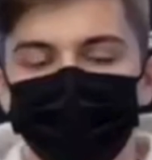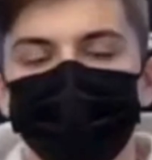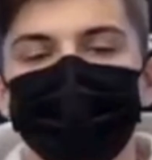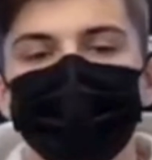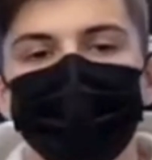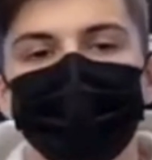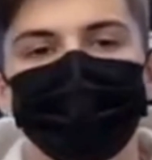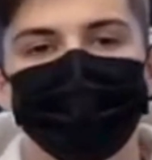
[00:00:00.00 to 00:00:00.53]

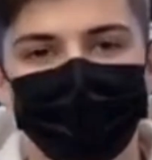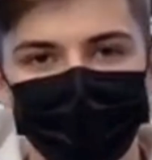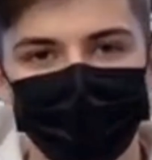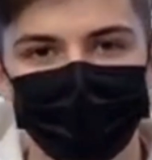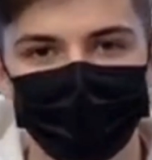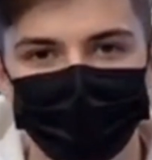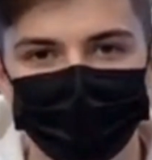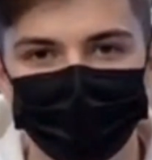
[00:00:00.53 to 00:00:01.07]
subject,
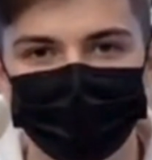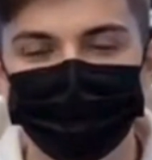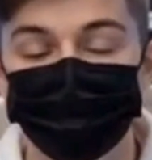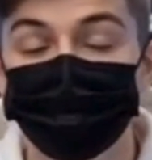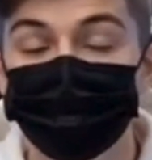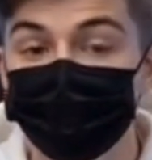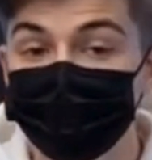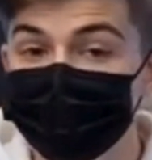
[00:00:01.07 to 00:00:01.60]
a
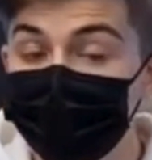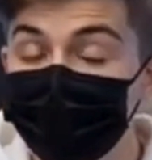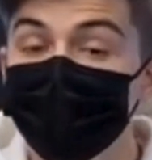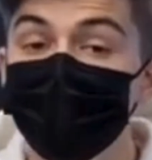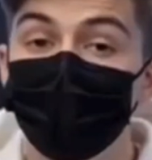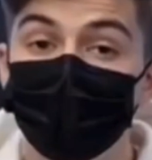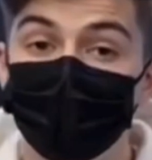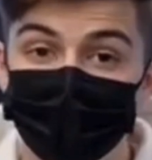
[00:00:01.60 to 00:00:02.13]
man
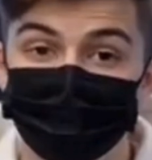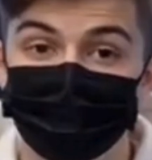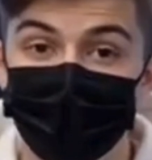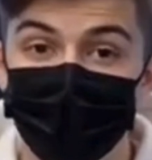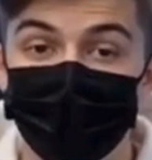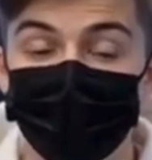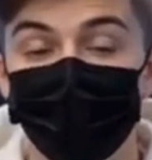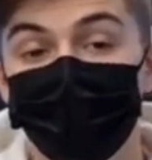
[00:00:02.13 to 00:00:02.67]
walking down a
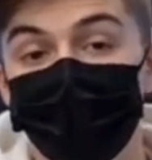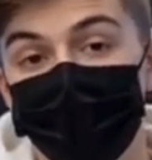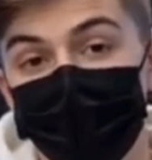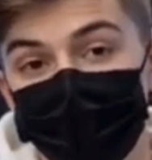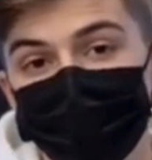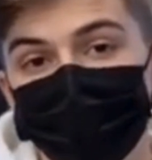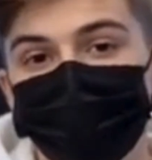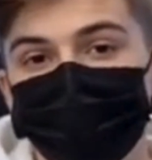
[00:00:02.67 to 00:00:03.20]
street,
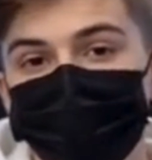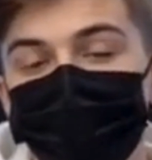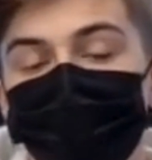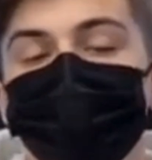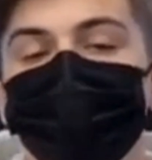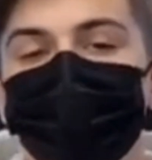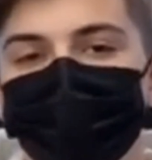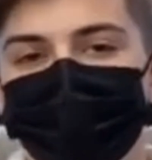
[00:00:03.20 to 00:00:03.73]
with none
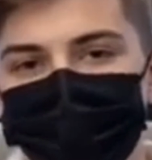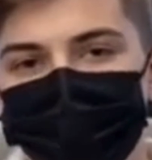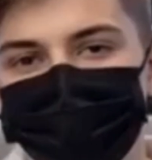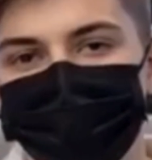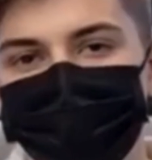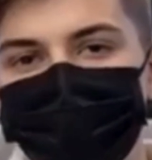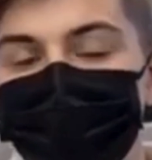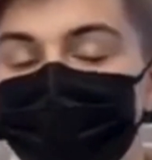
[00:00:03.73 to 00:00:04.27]
of these
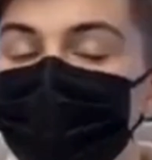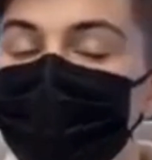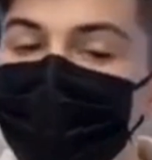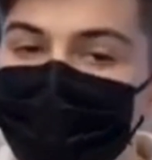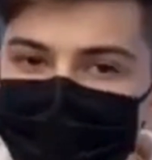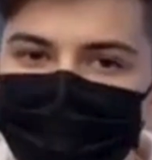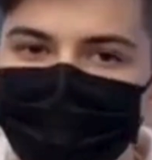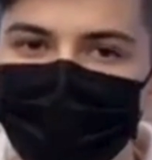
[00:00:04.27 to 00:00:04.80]
cinematic
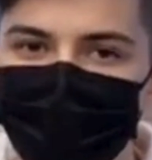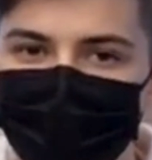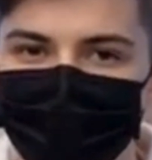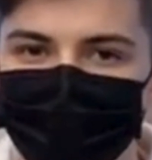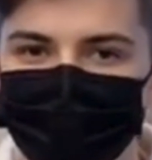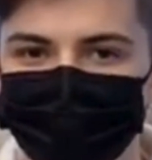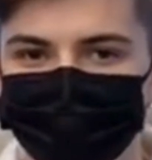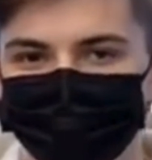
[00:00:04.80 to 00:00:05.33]
elements
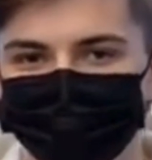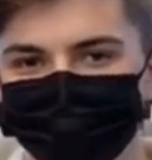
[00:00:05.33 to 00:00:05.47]
included.